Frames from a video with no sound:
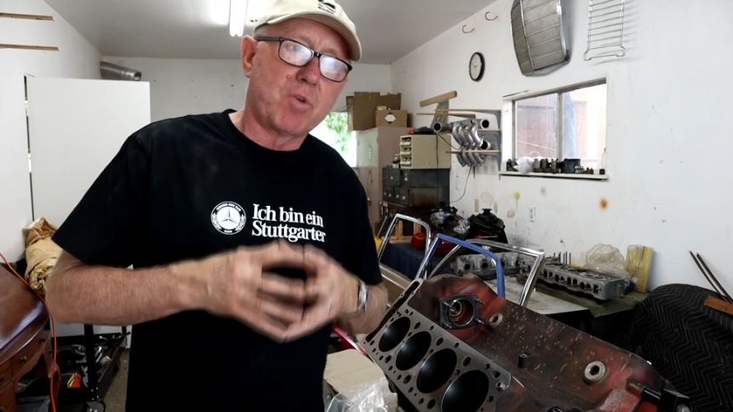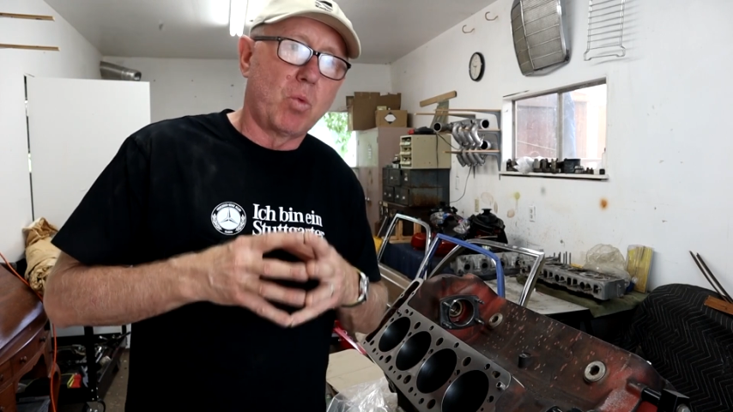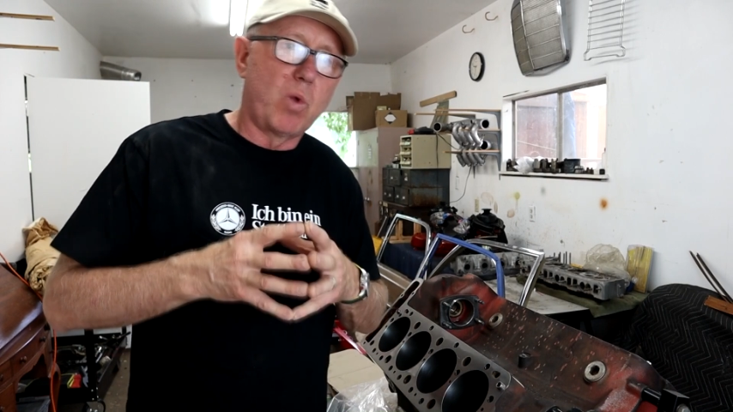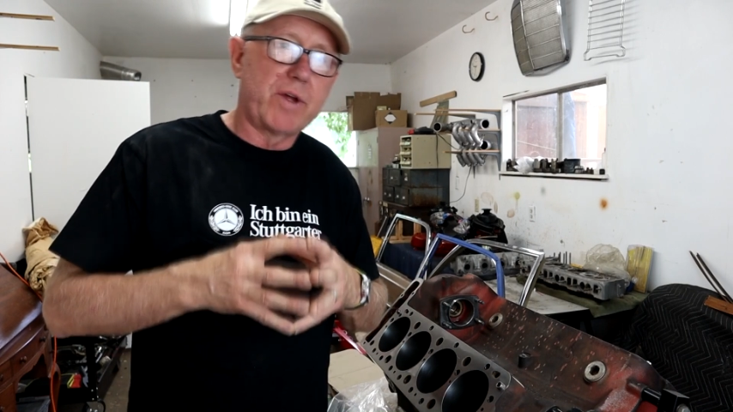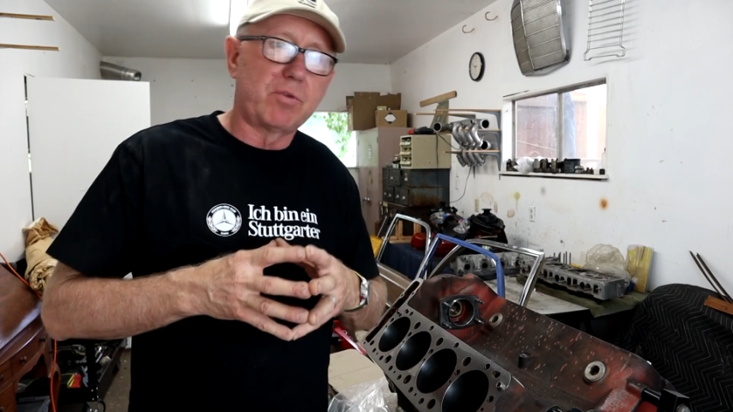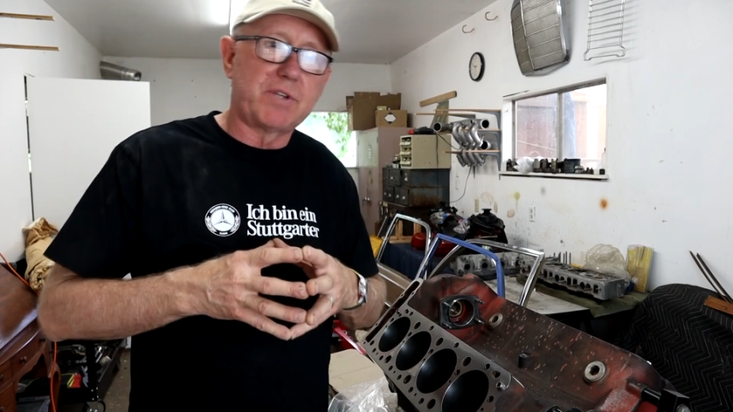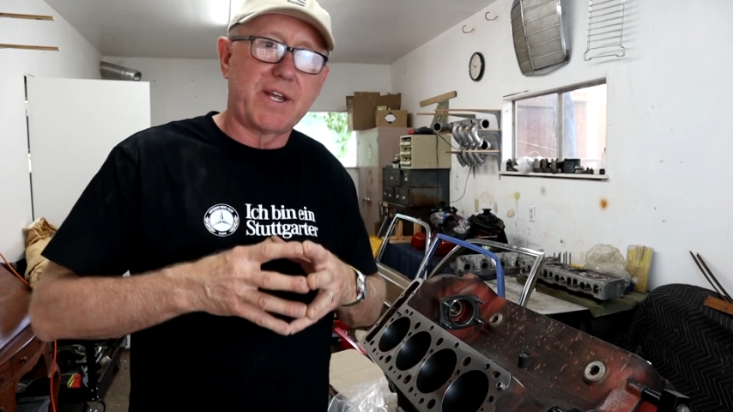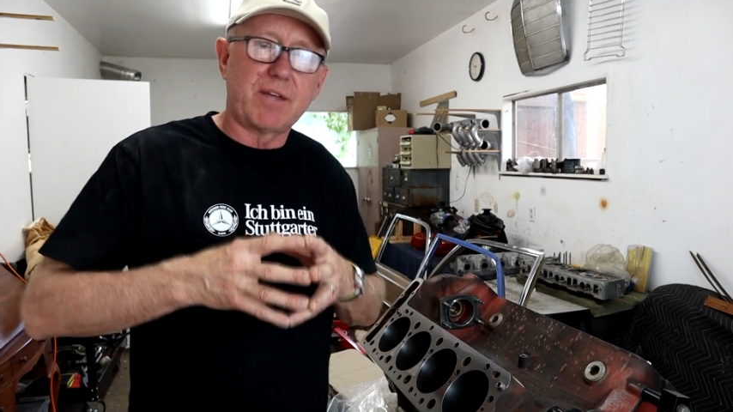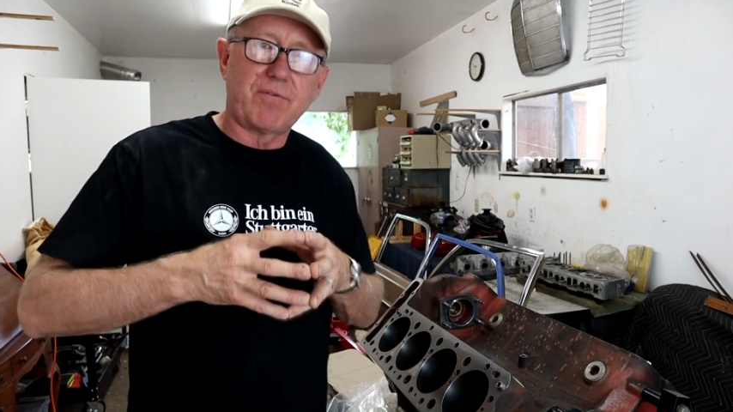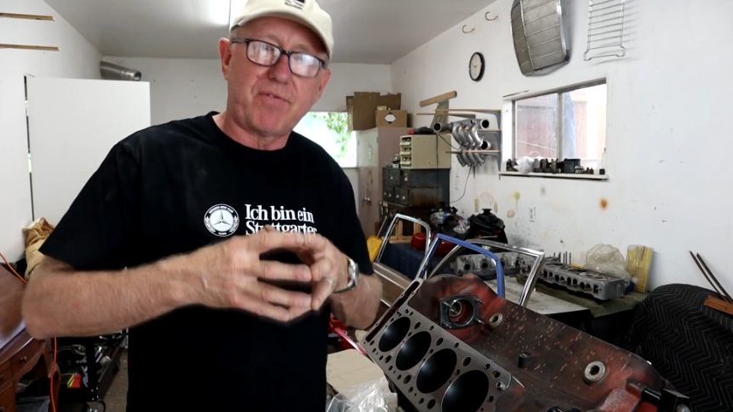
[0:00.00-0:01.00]

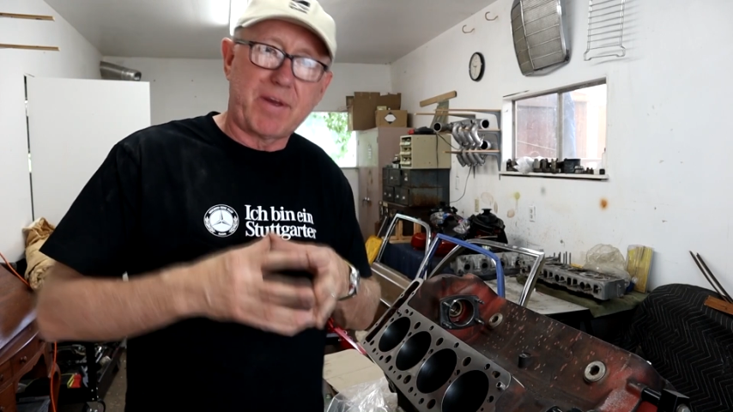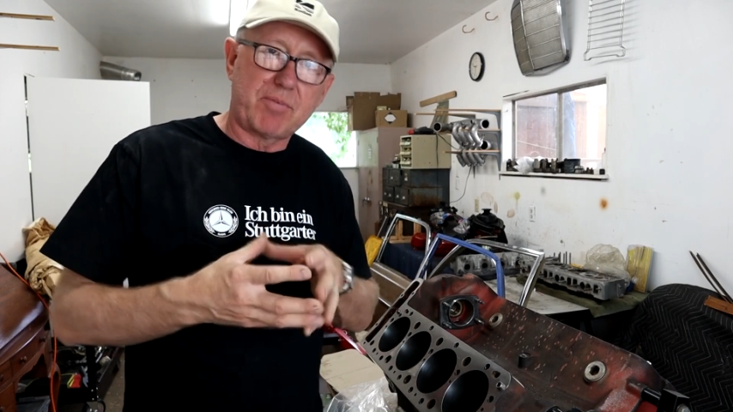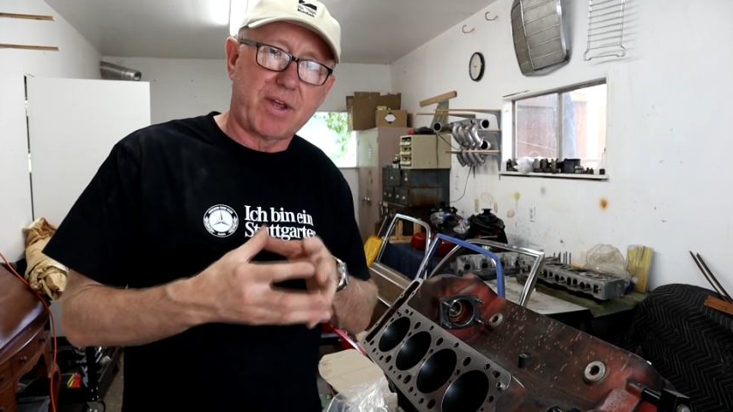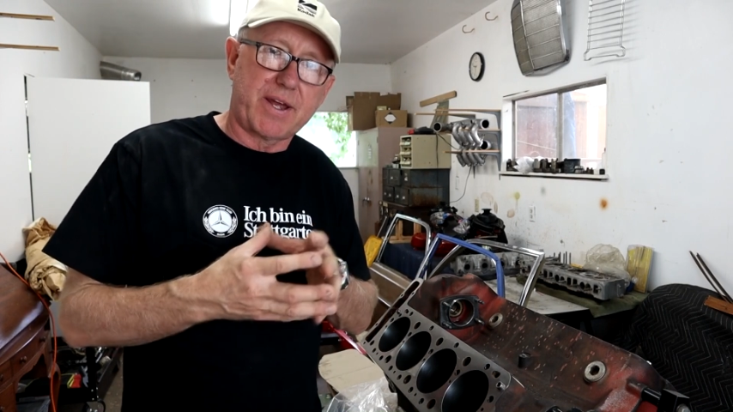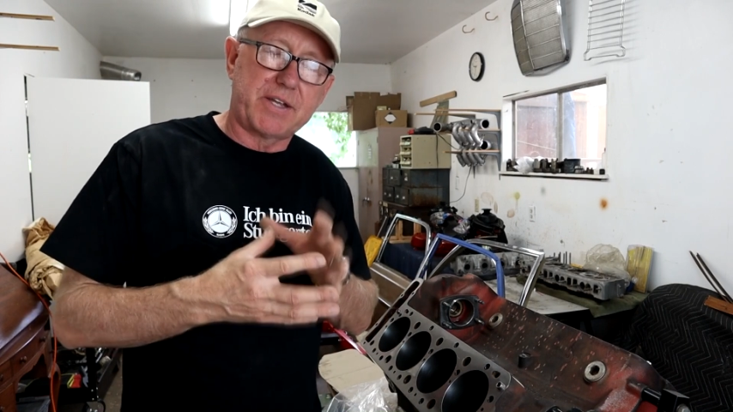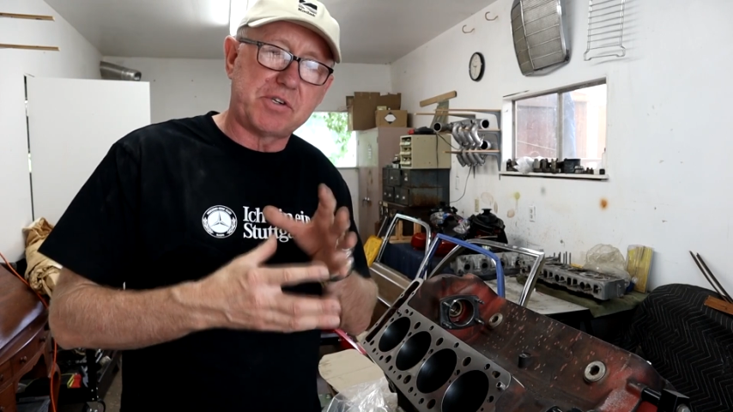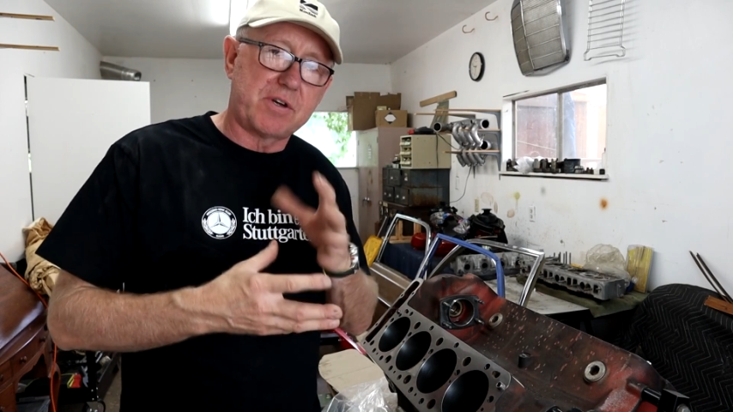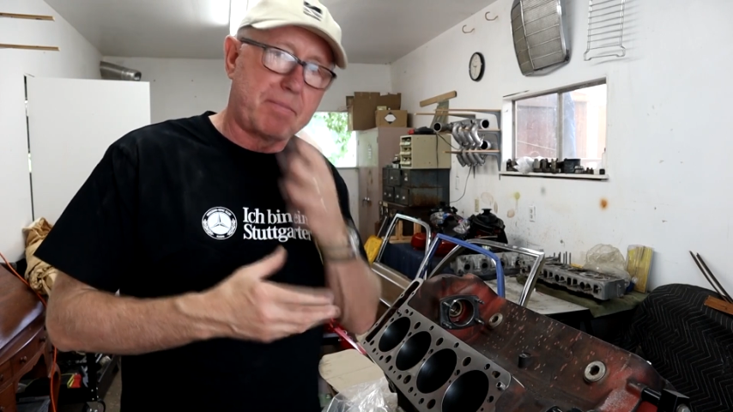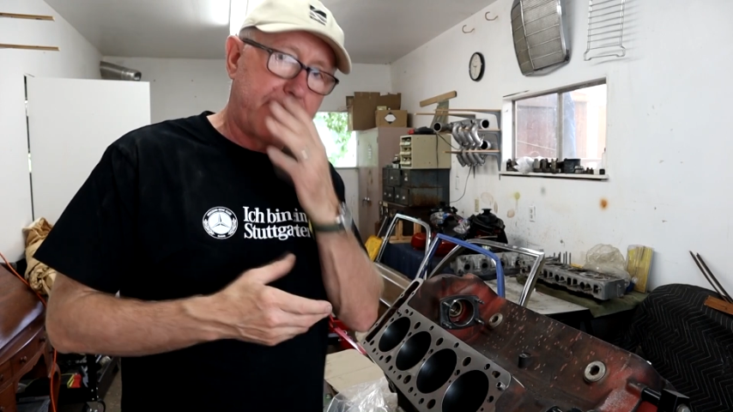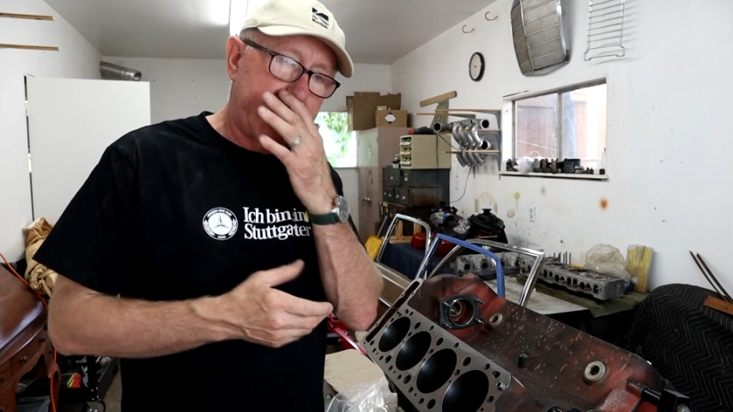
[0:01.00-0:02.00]
welding and
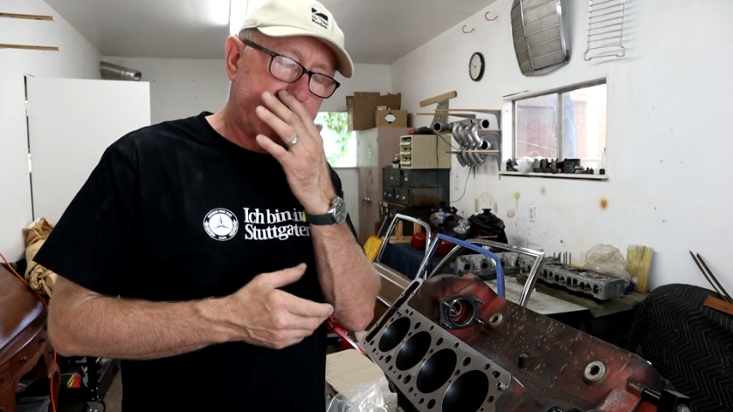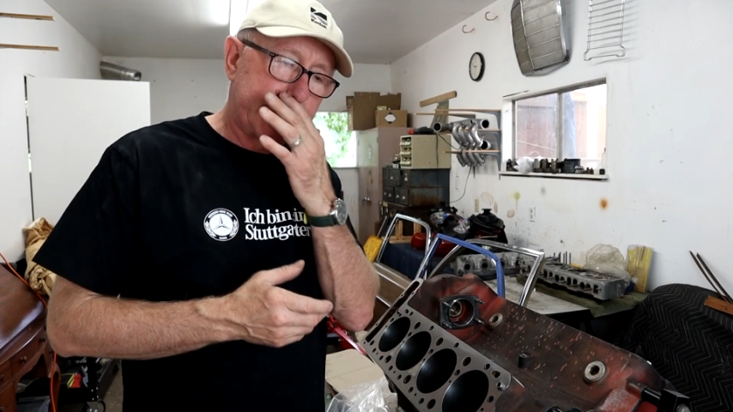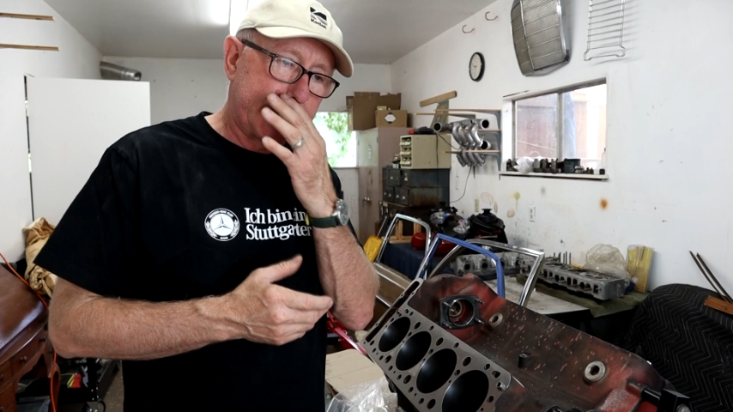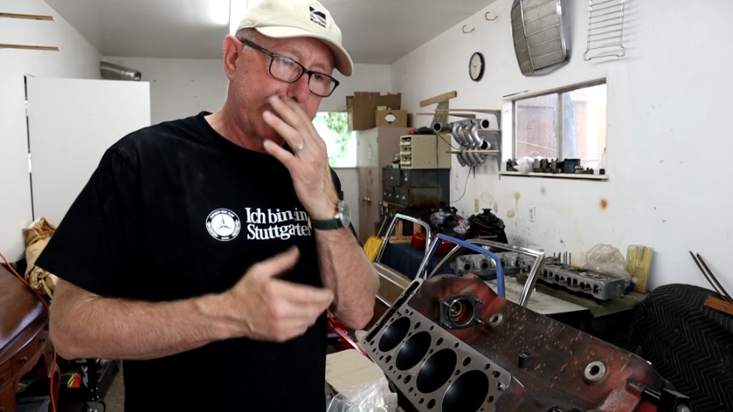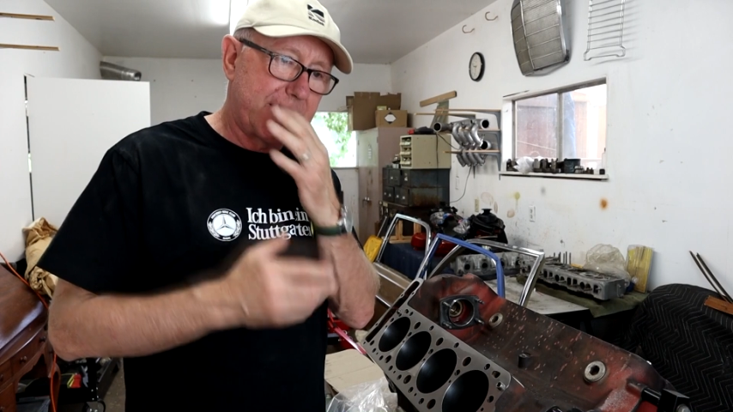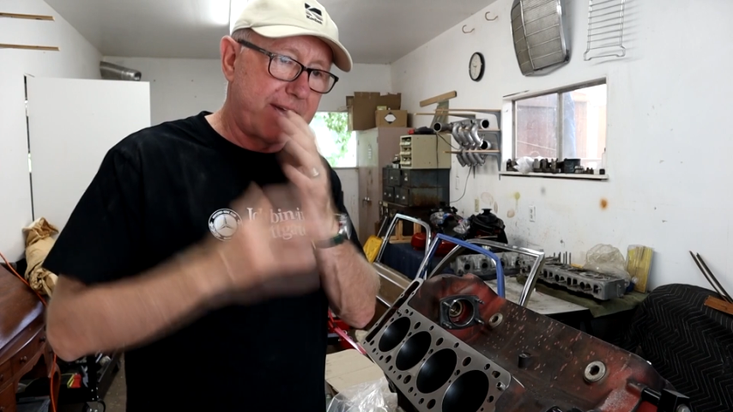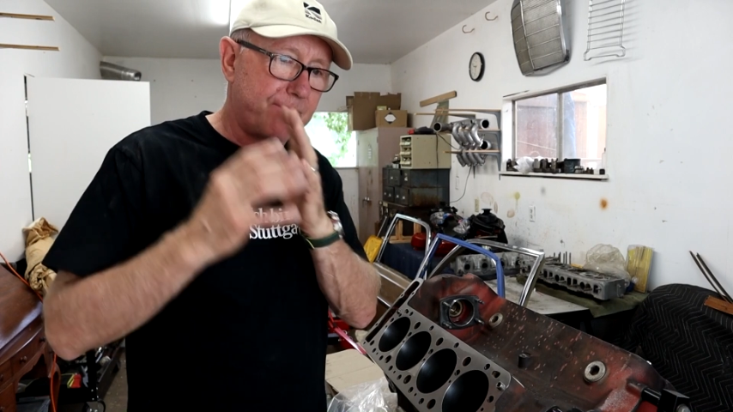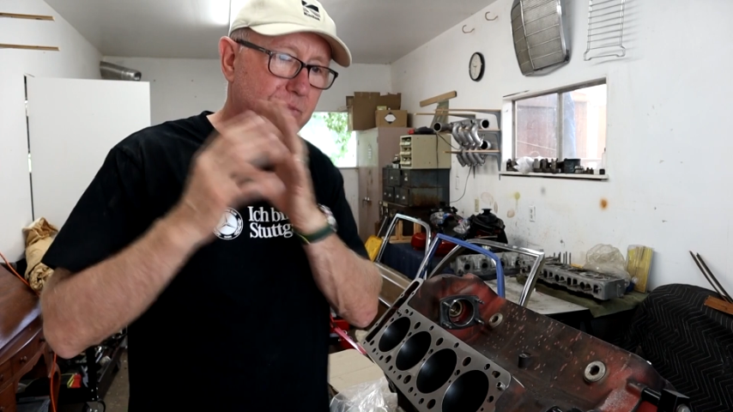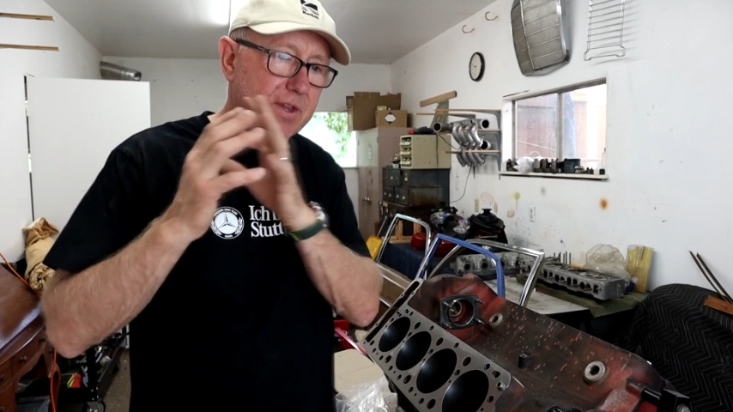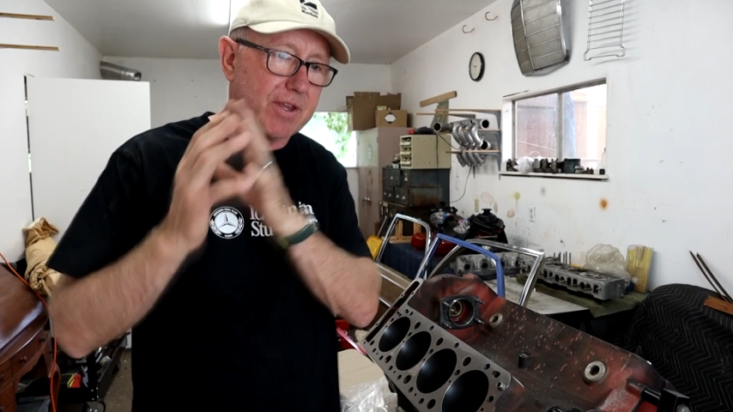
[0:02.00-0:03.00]
fabrication of patches
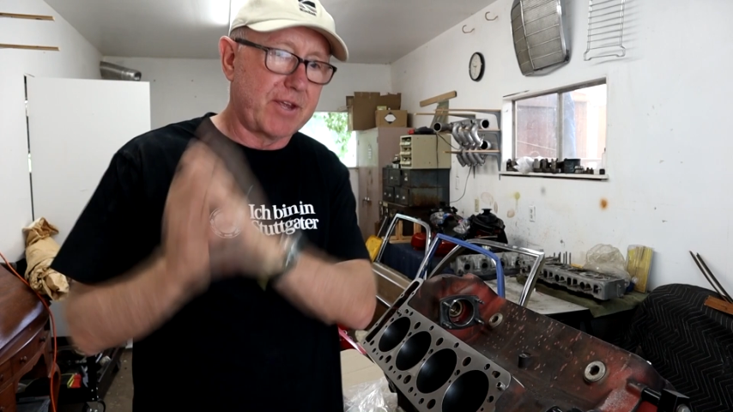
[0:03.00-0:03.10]
that